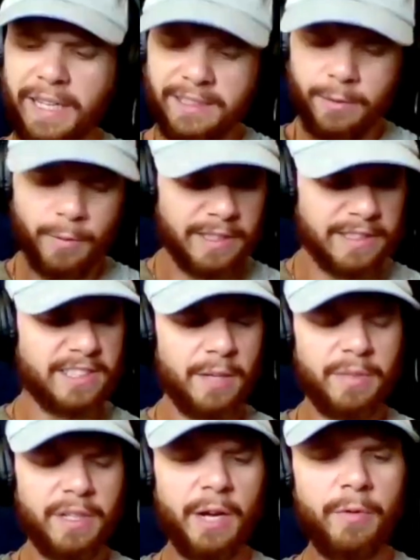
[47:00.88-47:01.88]
that's
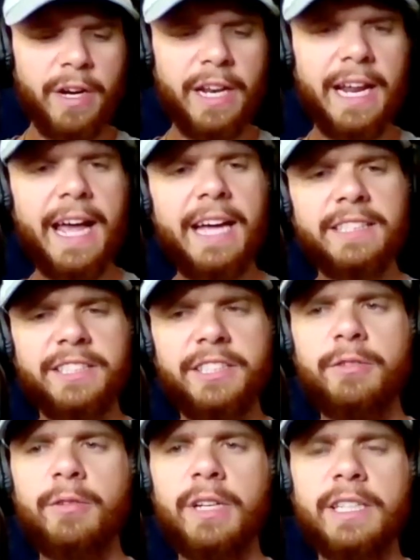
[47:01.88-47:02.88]
something I wanted to ask
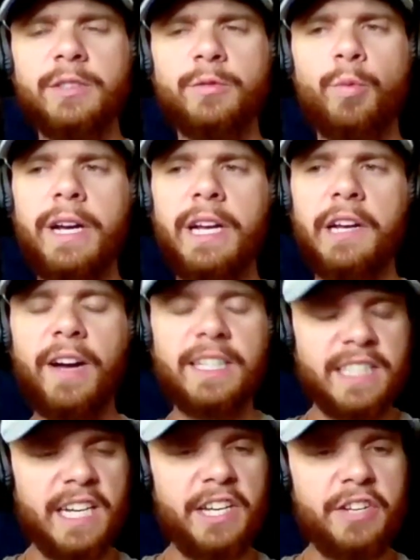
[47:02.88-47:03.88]
you is, what
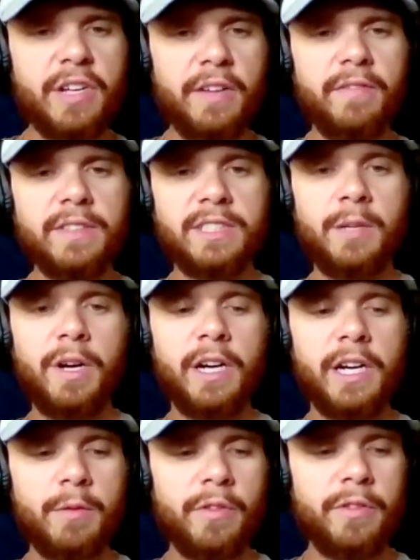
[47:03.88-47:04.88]
advice can you give to
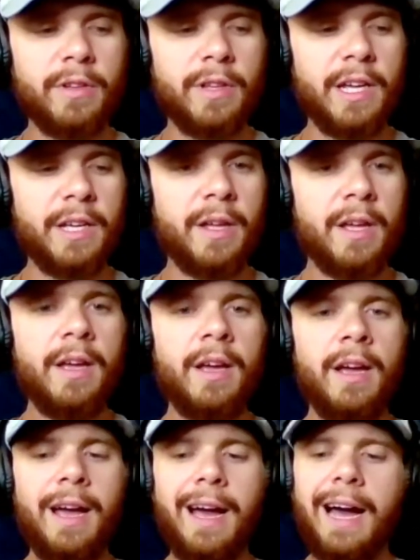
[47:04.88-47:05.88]
somebody where they're like,
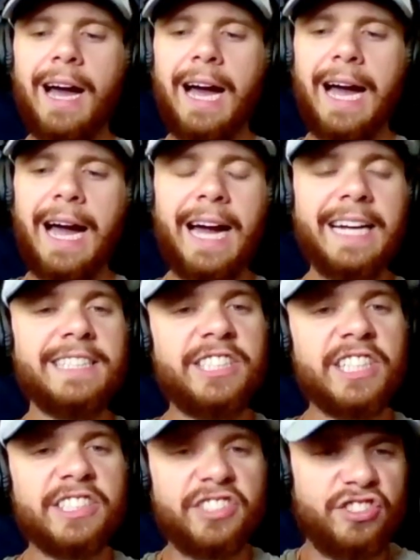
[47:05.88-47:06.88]
I
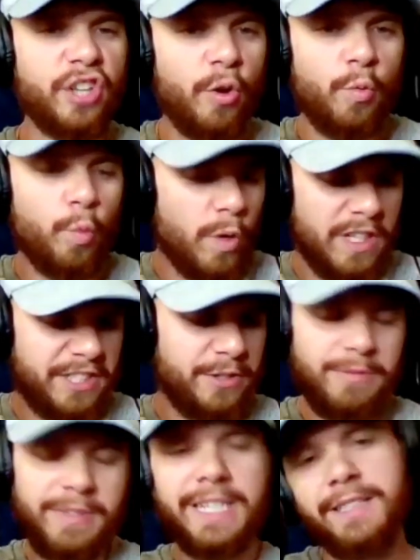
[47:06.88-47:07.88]
just don't want
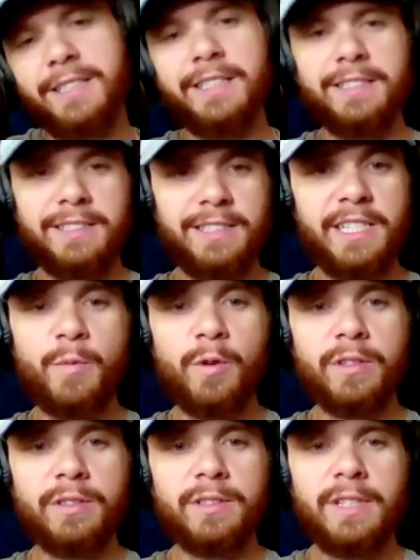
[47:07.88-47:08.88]
to eat this
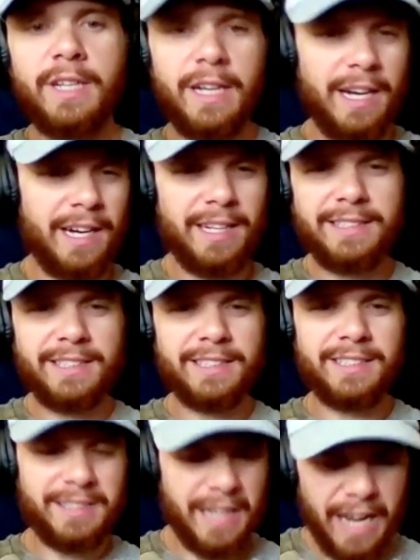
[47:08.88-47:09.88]
anymore. I
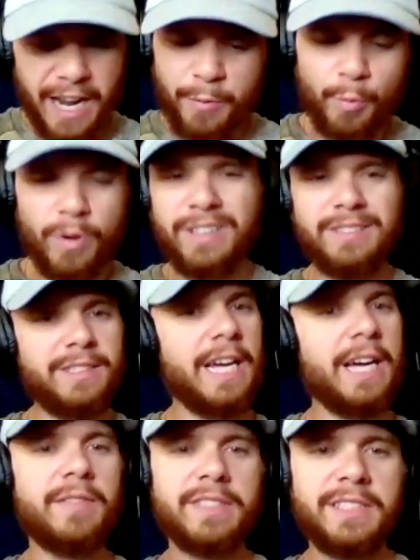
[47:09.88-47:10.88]
want to
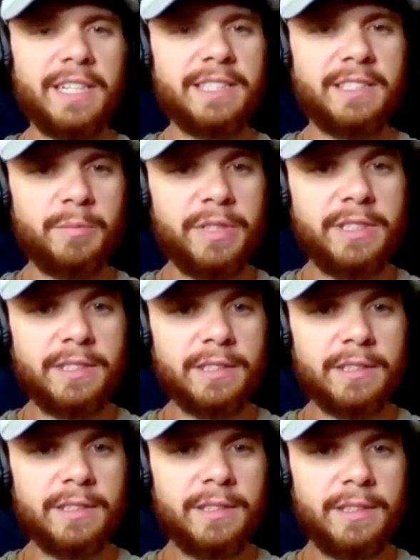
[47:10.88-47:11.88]
have a slice of
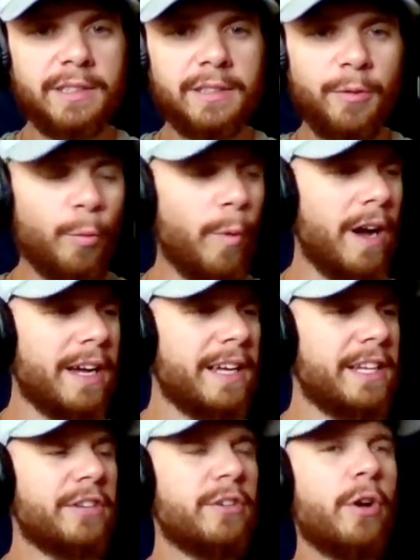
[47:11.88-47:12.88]
pizza.
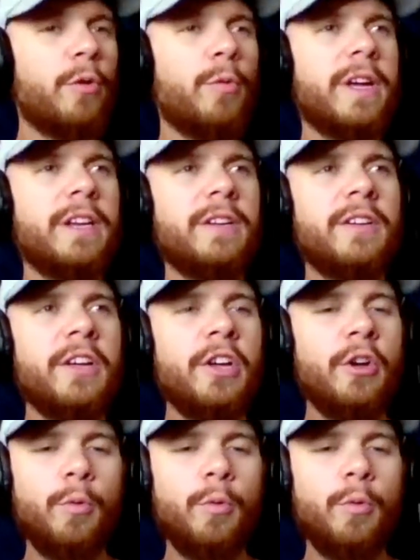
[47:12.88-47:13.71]
Why, when